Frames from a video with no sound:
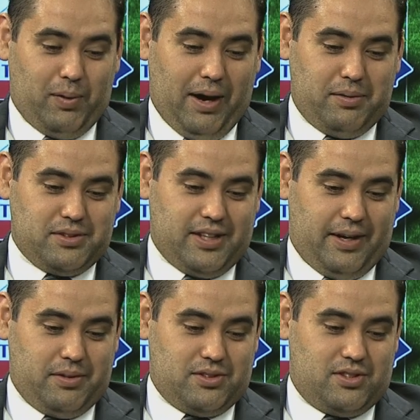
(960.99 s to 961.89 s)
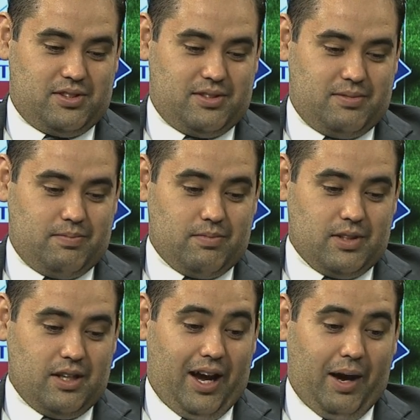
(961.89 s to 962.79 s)
I was, I was,
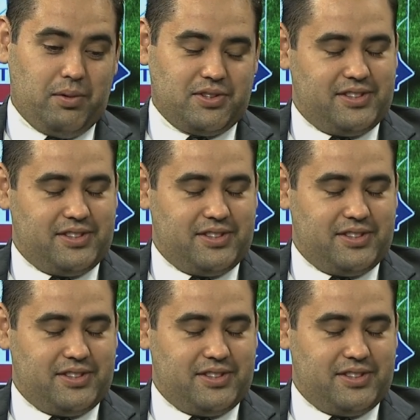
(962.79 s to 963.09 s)
I wasn't